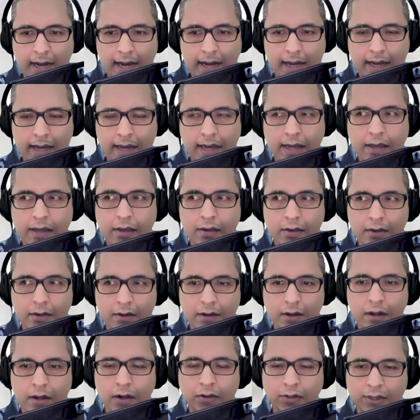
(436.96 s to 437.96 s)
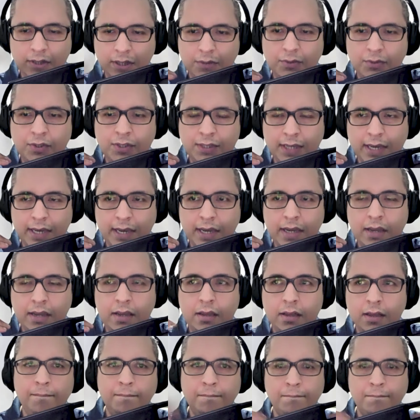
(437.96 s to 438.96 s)
mm-hmm. I also
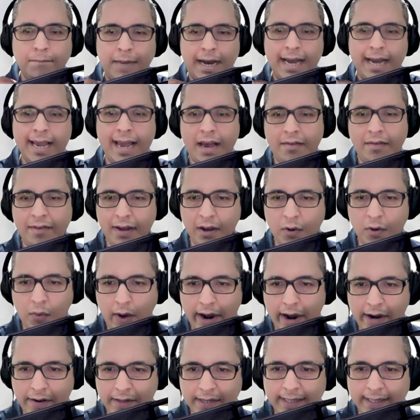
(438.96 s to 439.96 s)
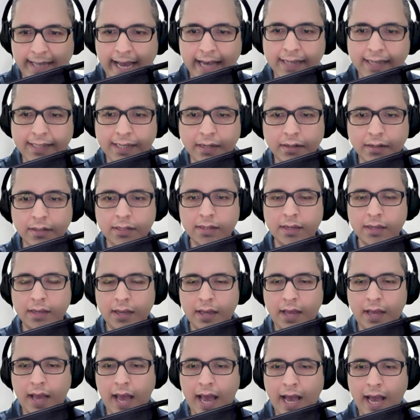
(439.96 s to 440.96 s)
see my having acquired this accent
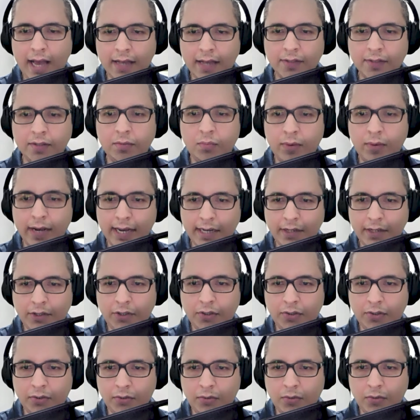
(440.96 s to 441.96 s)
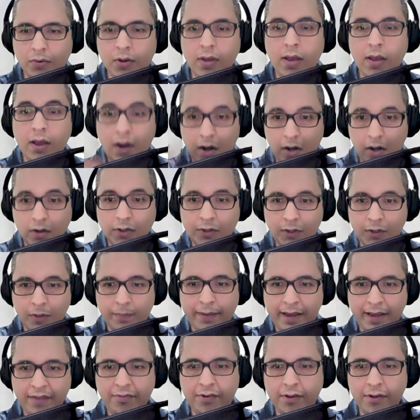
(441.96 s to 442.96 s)
as a way to also
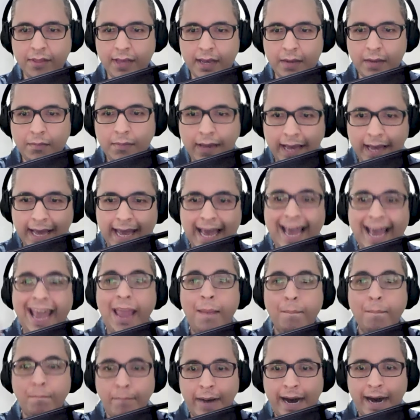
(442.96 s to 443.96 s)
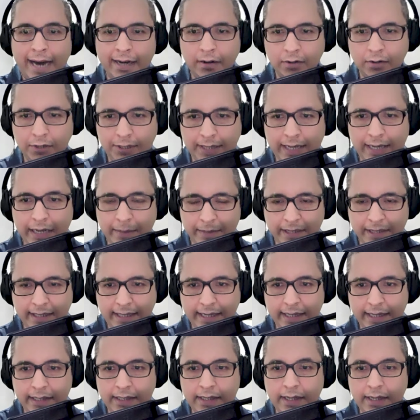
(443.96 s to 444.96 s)
be for them a model to
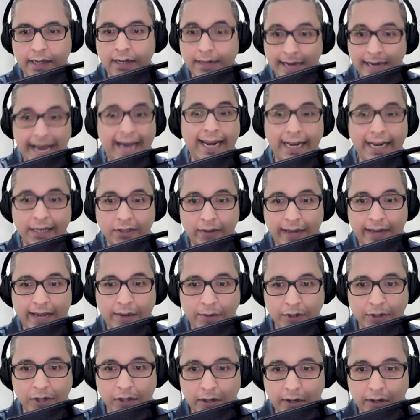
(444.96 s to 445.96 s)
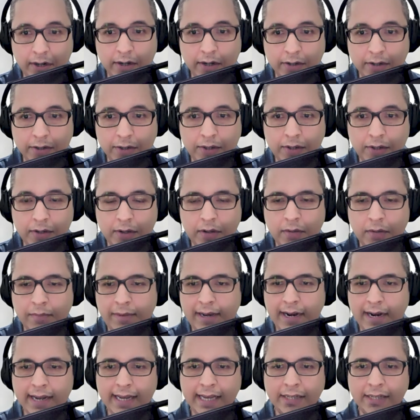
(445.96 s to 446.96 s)
imitate, not as language learners,
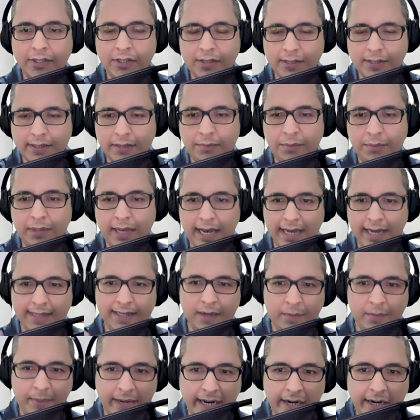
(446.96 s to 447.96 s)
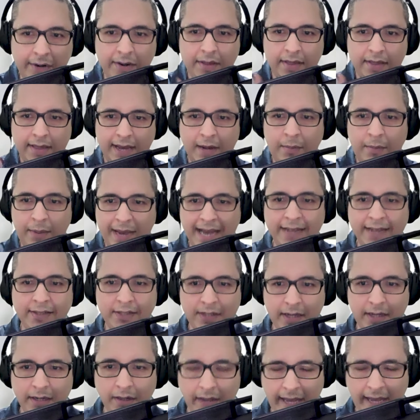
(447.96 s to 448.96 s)
but I guess just simply as a parent that
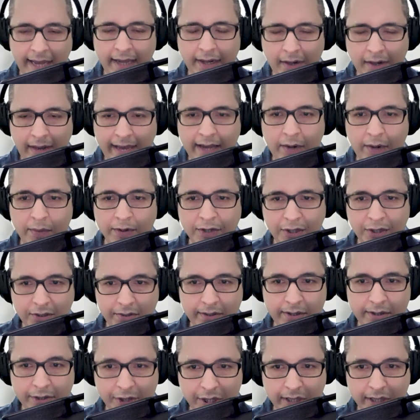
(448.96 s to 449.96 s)
passes on a language to their